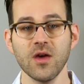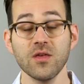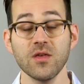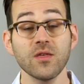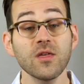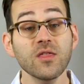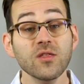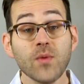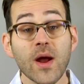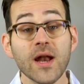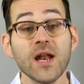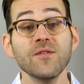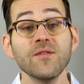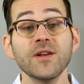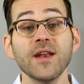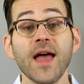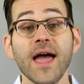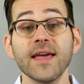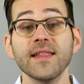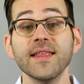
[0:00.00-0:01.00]
The threat of
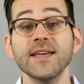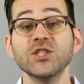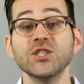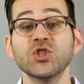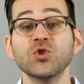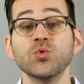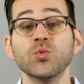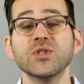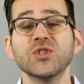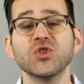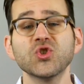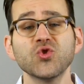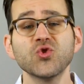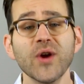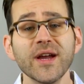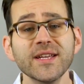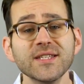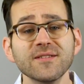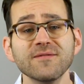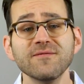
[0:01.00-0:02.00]
annihilation was
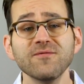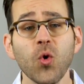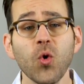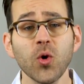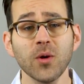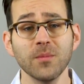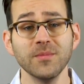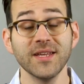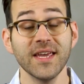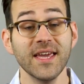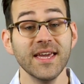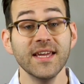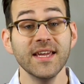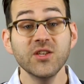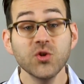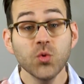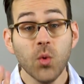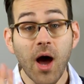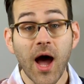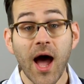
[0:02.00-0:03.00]
transformed
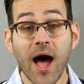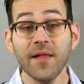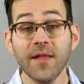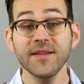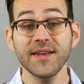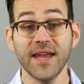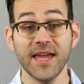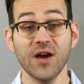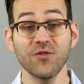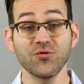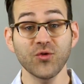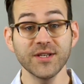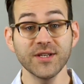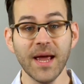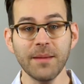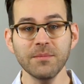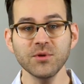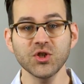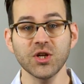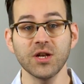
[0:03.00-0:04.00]
into a holiday of
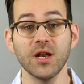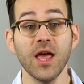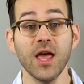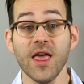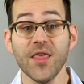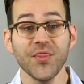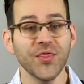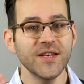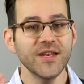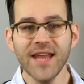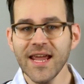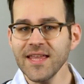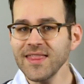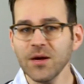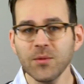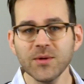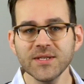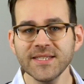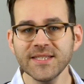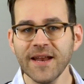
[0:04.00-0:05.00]
redemption. The date
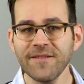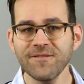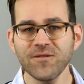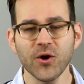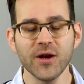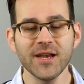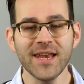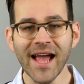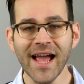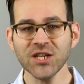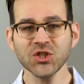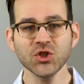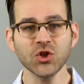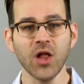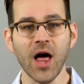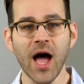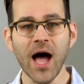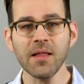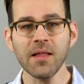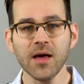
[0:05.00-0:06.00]
that was set for a national
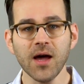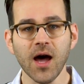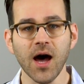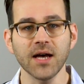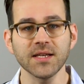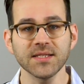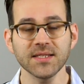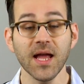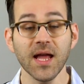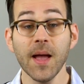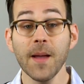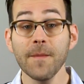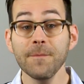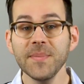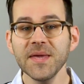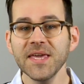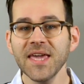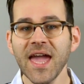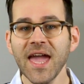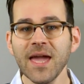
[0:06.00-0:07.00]
Holocaust
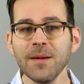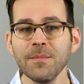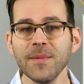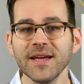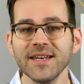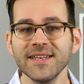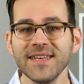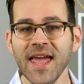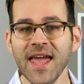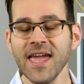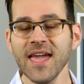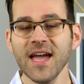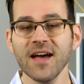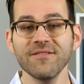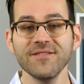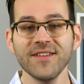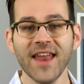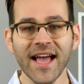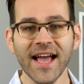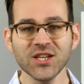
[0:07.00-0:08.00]
became a day
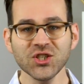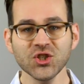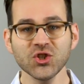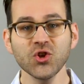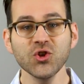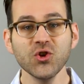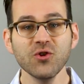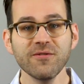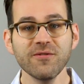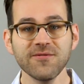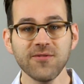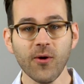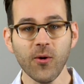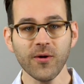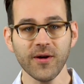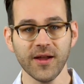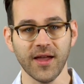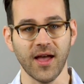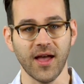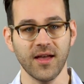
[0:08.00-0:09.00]
of national
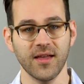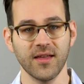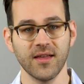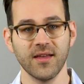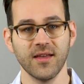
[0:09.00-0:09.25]
euphoria.